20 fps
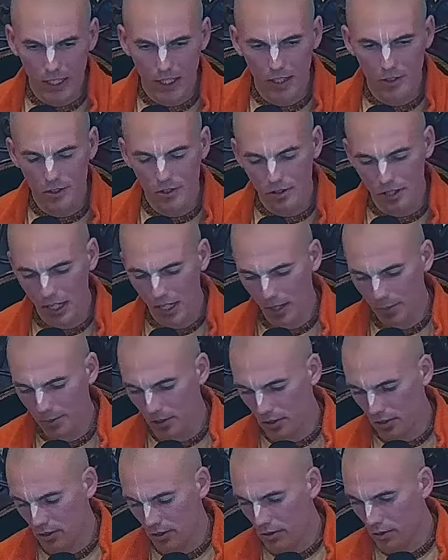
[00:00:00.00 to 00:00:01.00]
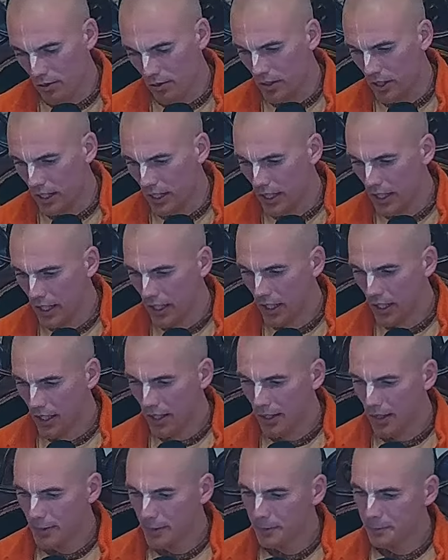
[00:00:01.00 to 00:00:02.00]
And also it helps us to
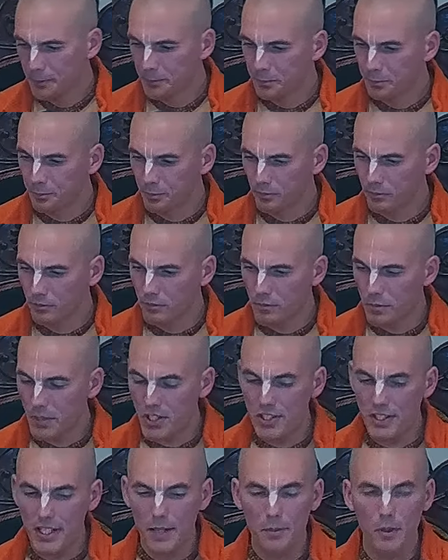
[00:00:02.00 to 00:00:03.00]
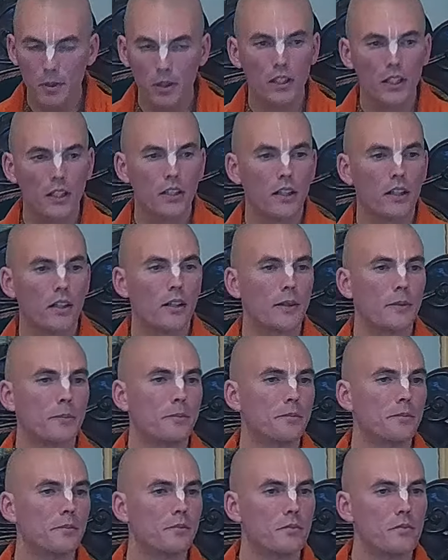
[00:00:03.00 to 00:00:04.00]
be stable in
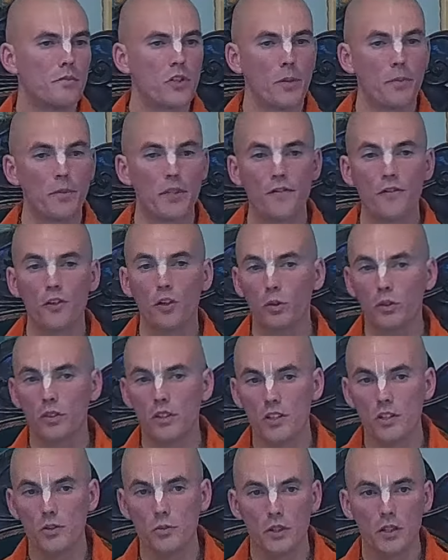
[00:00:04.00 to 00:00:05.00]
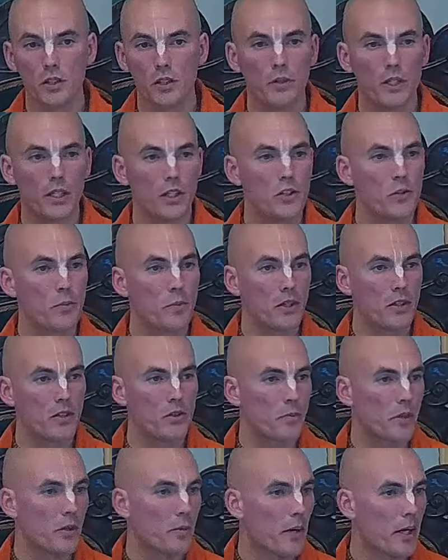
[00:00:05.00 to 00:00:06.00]
some difficulties we
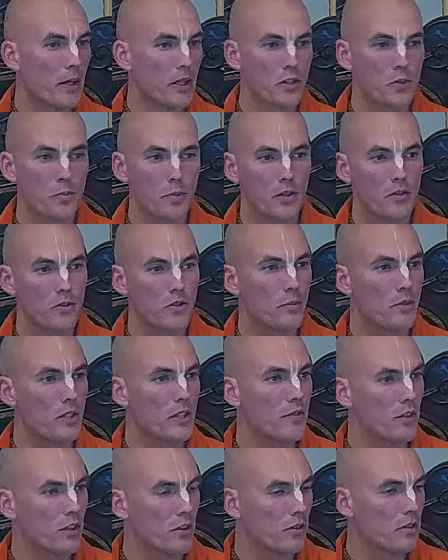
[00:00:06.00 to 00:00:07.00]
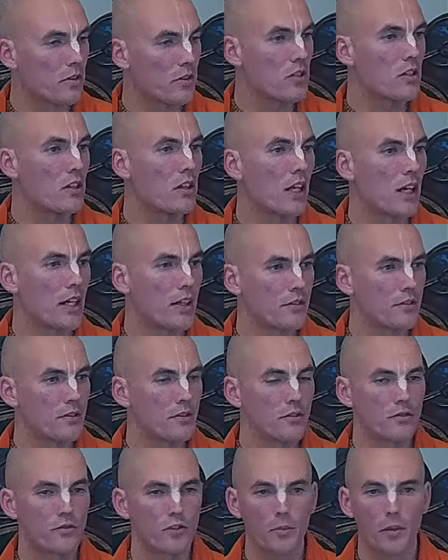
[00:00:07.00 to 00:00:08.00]
experience. We might experience some difficulties in
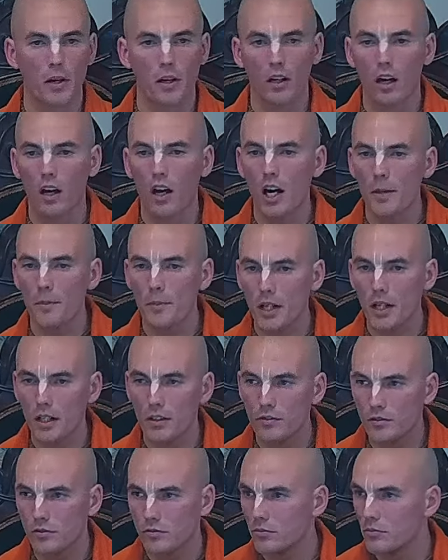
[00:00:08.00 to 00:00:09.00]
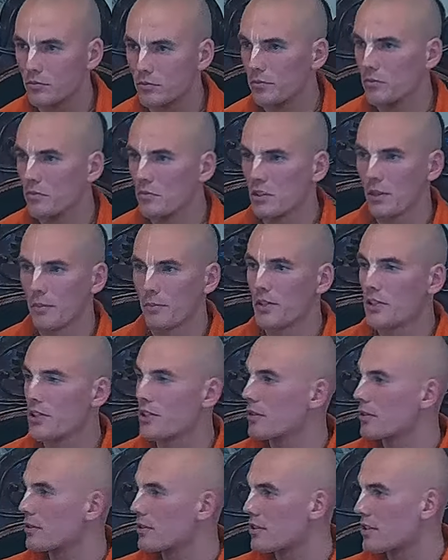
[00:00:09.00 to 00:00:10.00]
life from our karma, from some
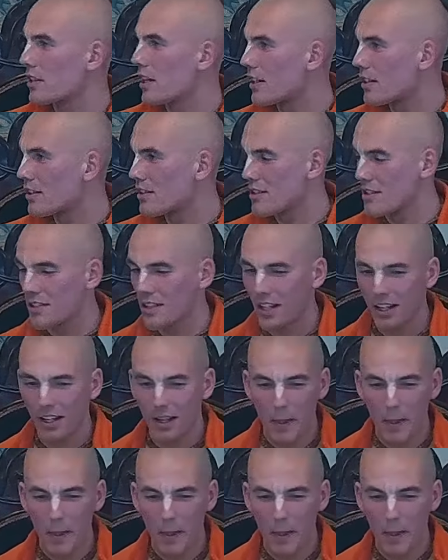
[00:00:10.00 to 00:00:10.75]
material desires.